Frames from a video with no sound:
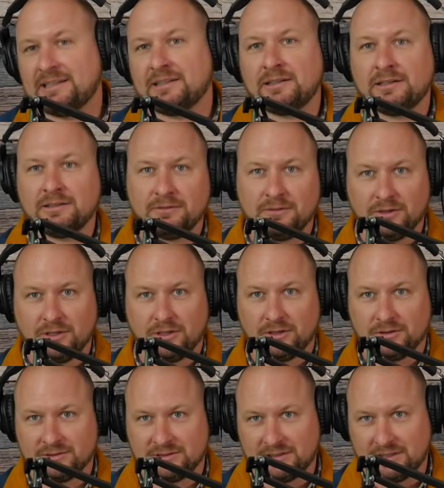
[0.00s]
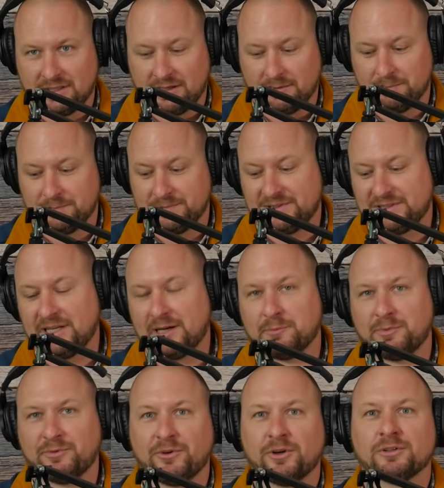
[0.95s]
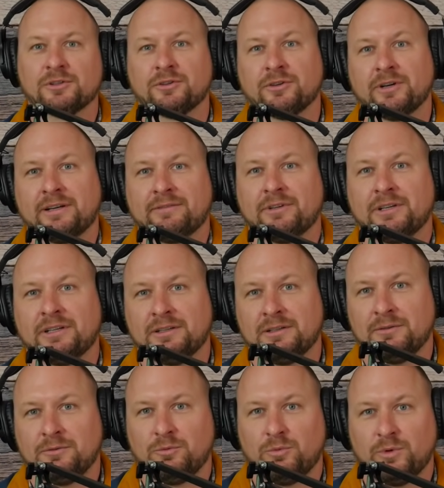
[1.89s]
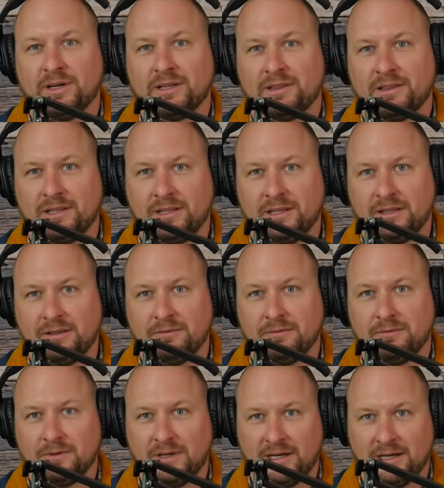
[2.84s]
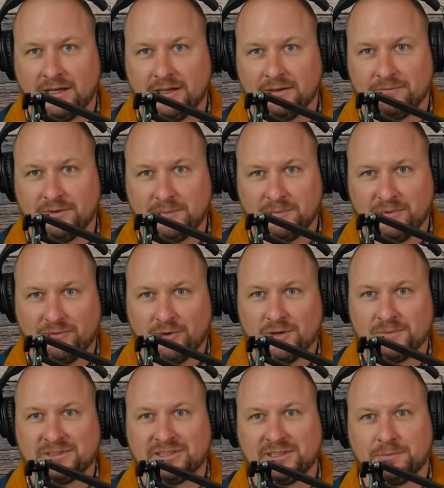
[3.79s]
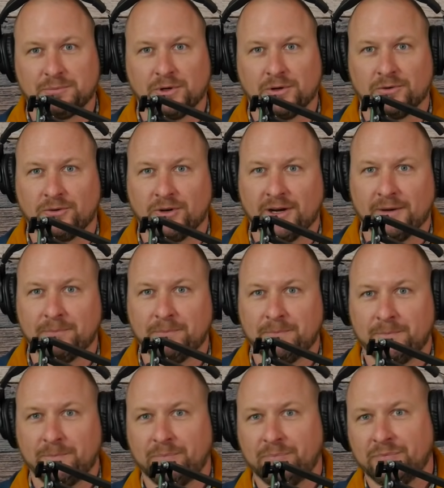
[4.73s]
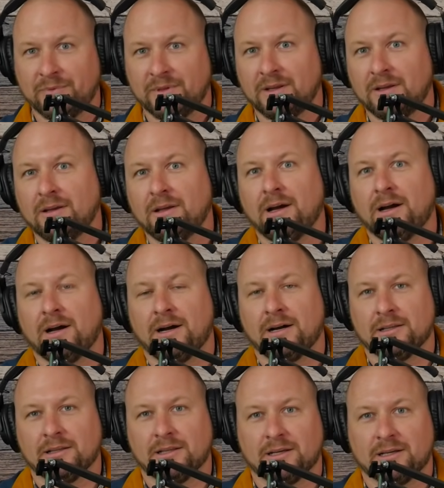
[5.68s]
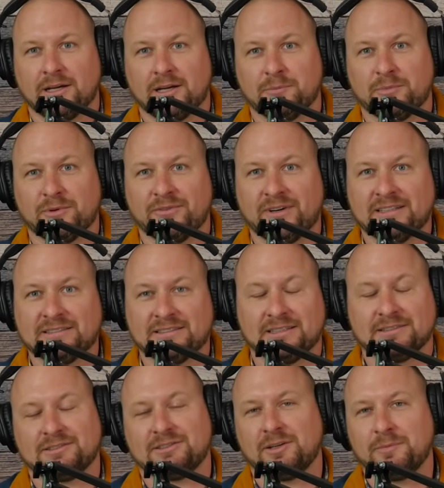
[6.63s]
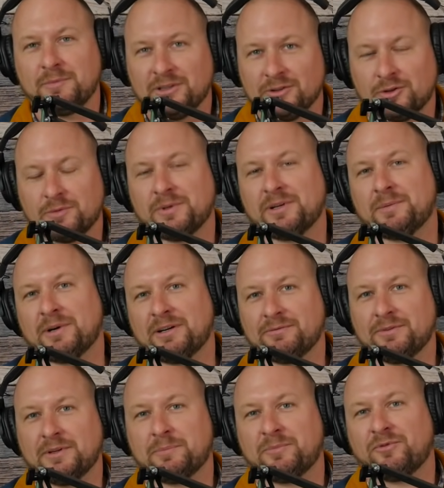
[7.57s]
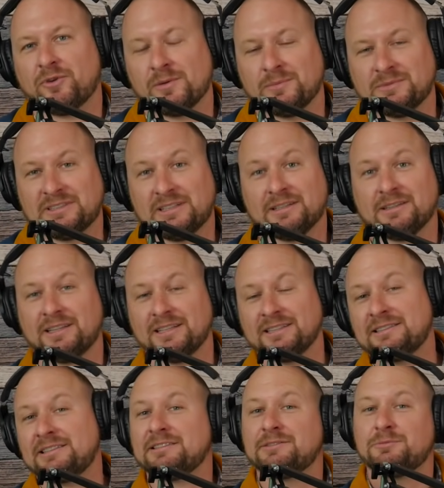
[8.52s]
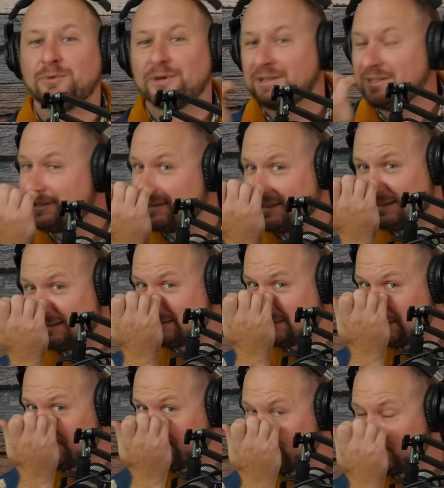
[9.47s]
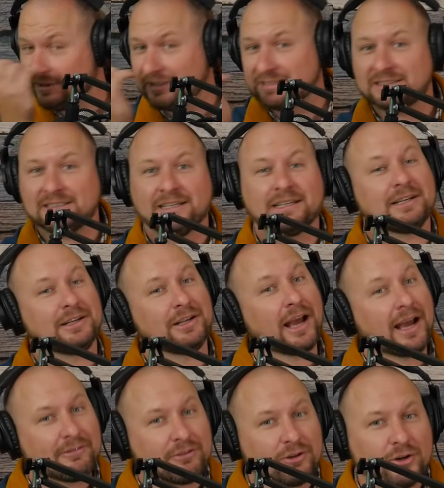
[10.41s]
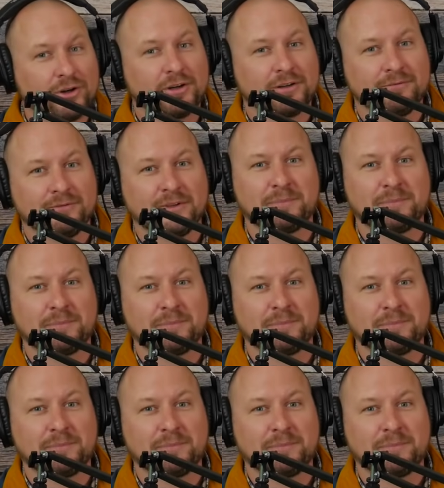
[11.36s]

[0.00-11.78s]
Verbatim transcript: N goes a step further even with the uh, Flip the Pharmacy program uh, that kind of provides this. Tell me a little bit about Flip the Pharmacy. This is one of the things that if you're listening and you haven't heard of